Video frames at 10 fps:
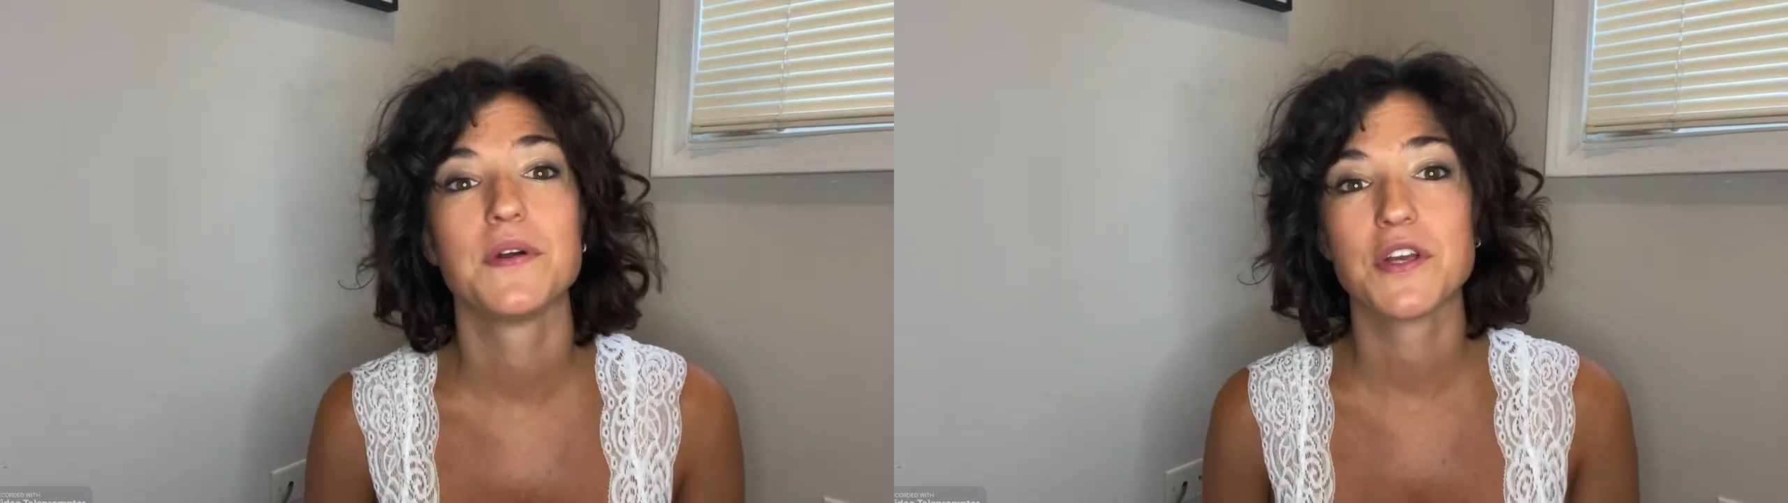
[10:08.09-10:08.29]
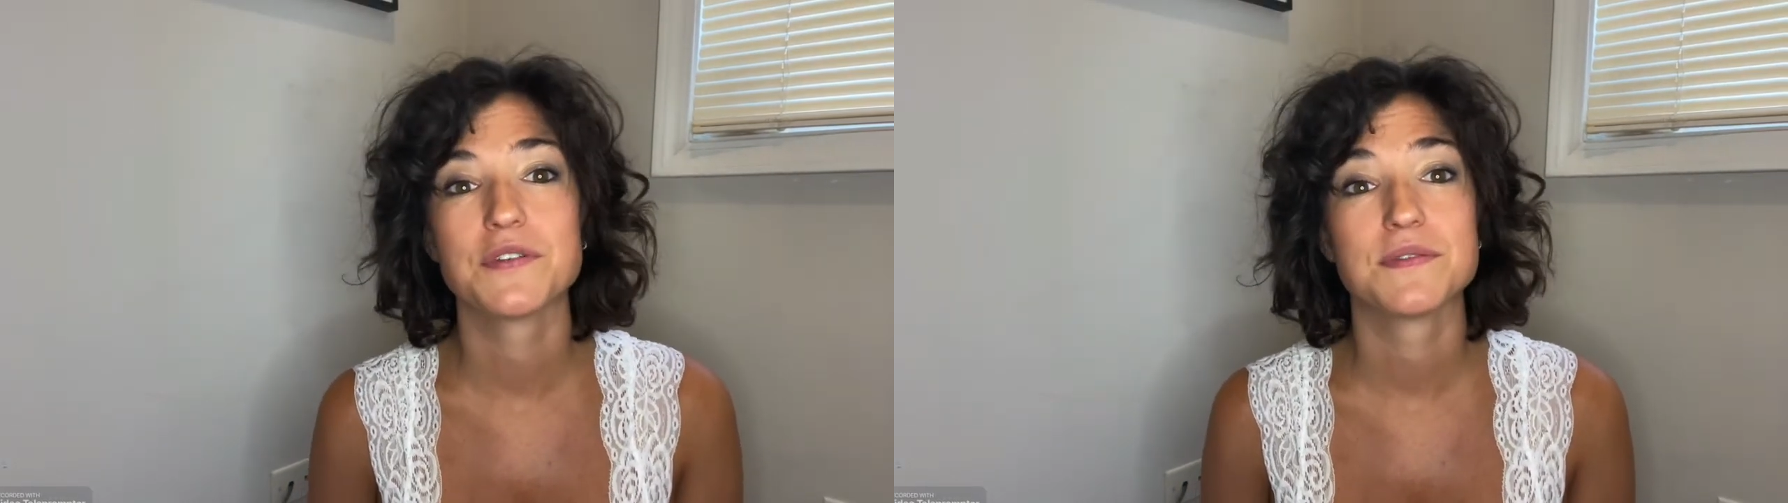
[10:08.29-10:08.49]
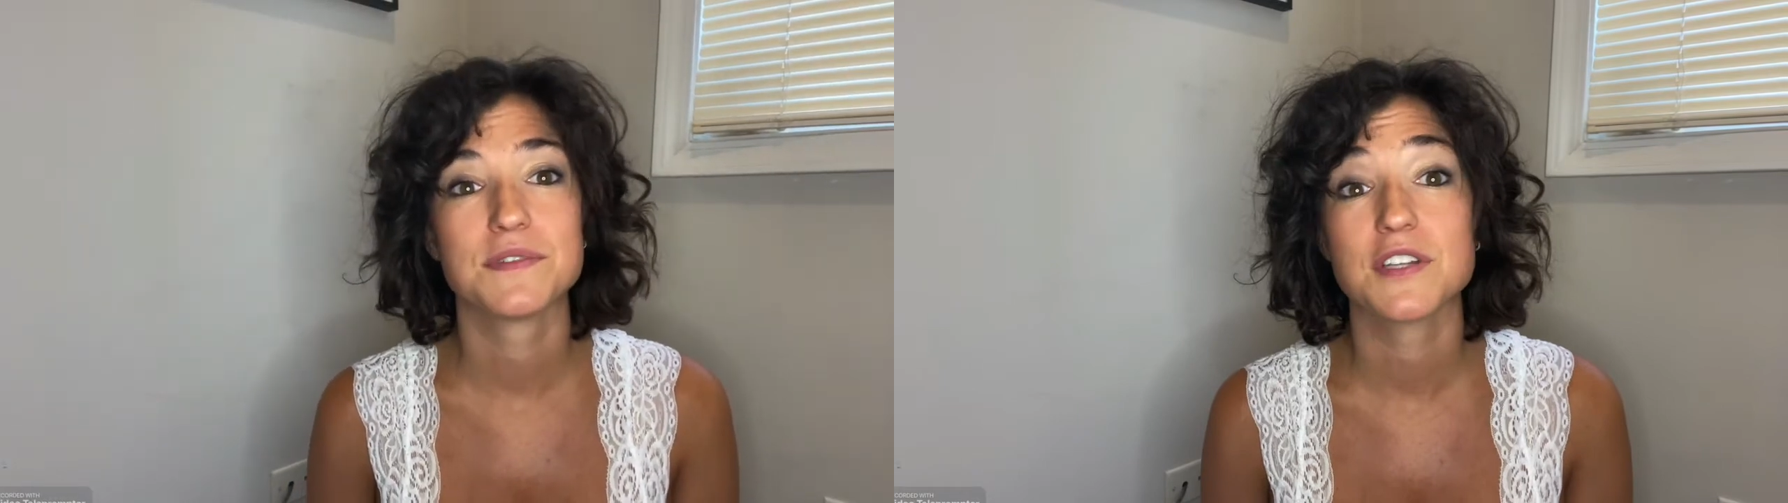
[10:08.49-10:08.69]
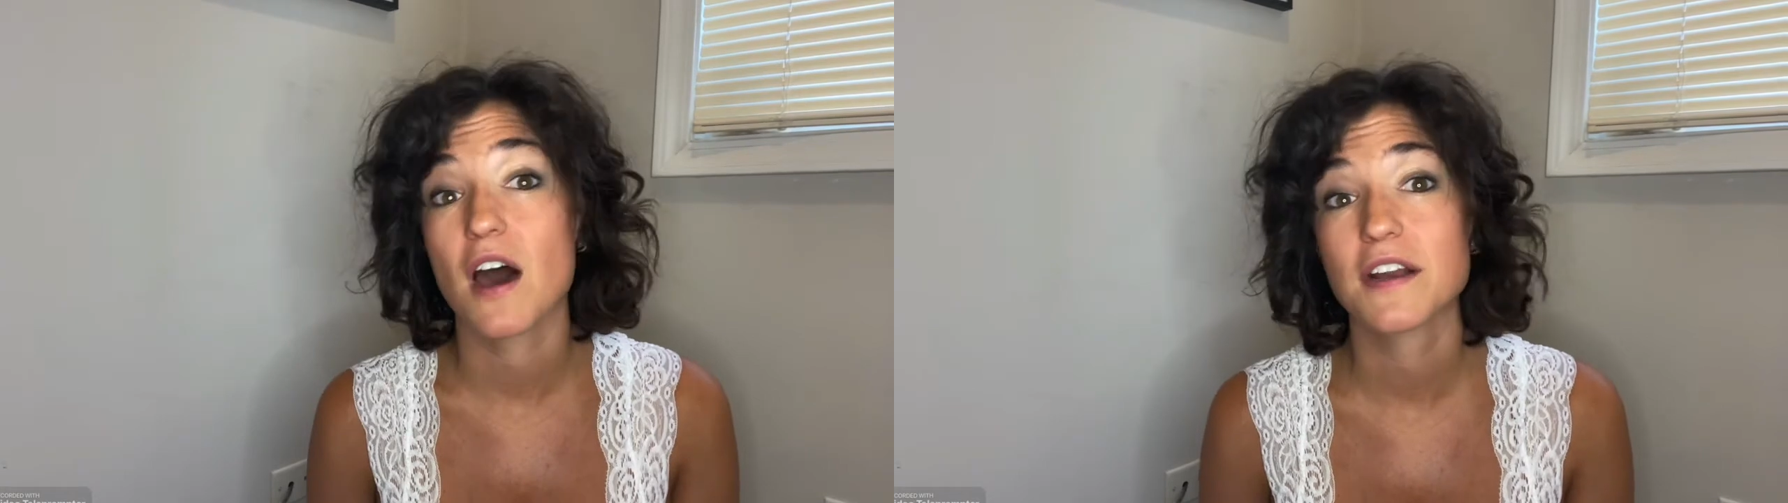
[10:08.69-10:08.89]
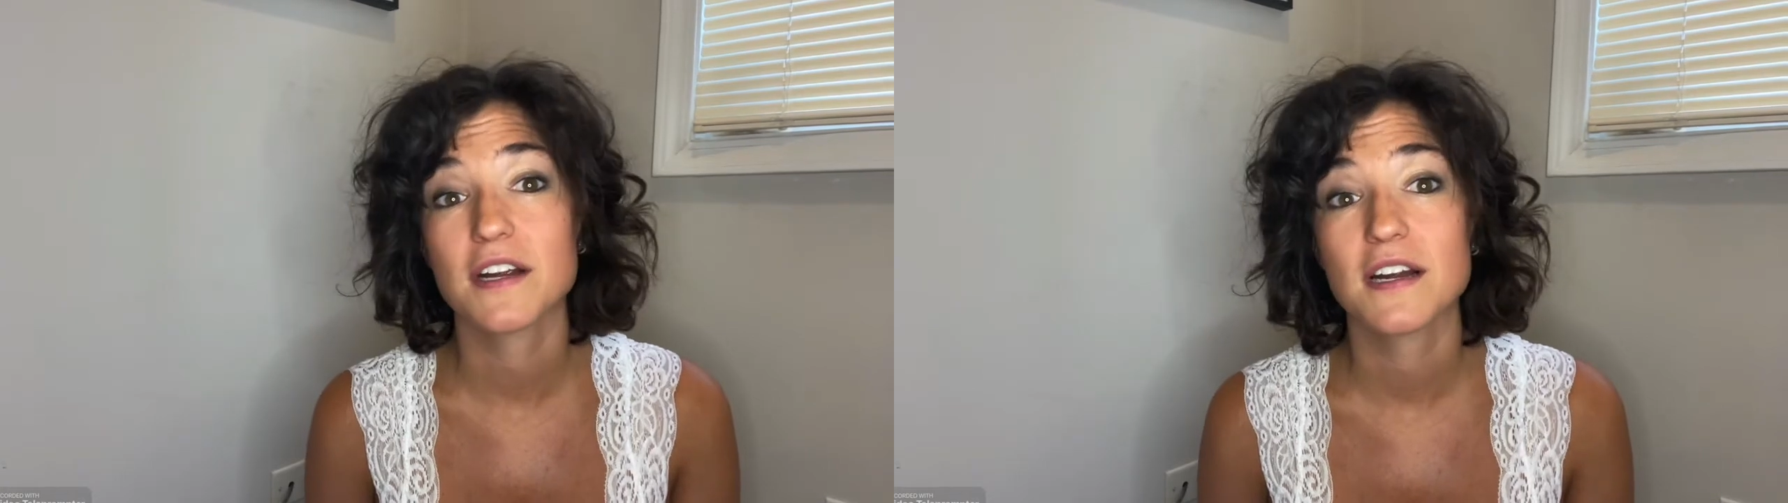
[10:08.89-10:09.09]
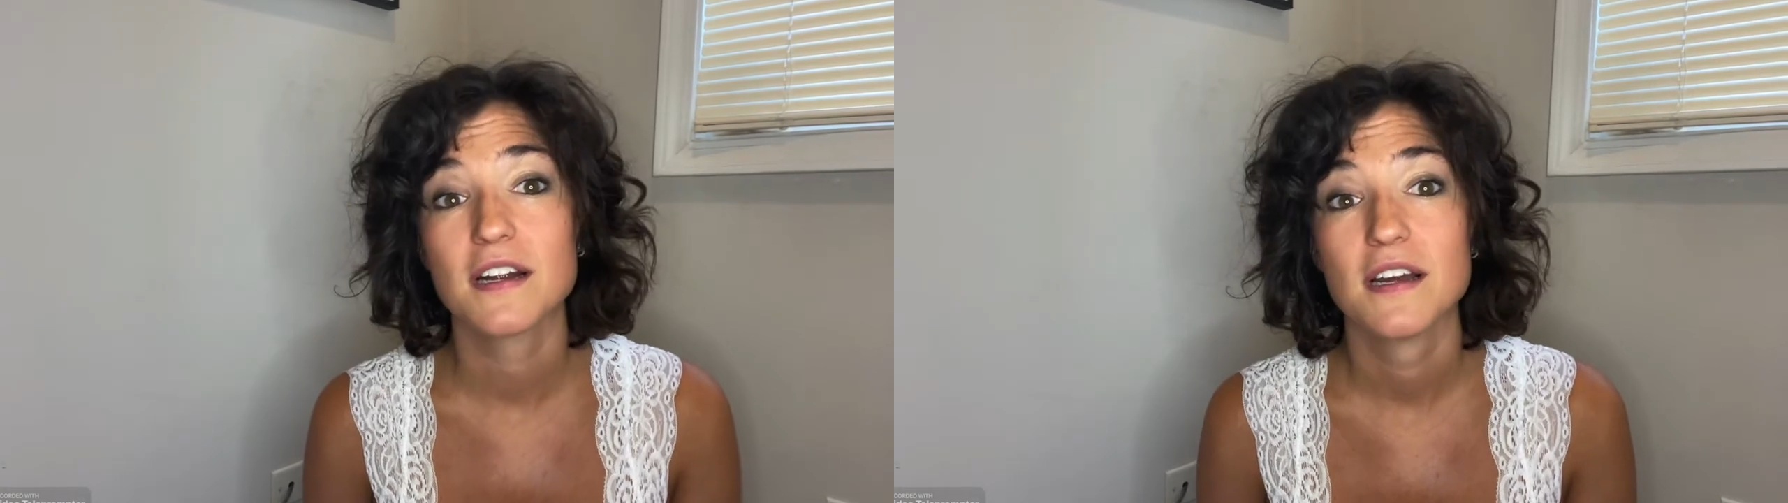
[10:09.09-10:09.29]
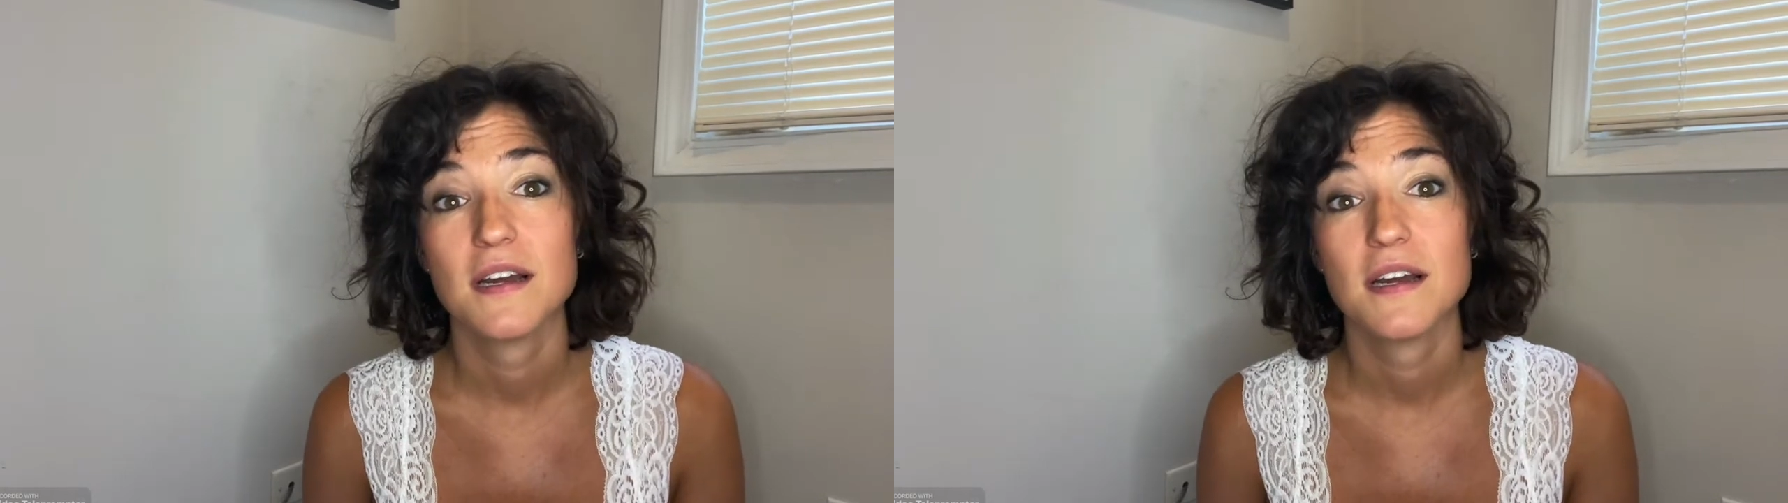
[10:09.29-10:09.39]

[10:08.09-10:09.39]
and your daughter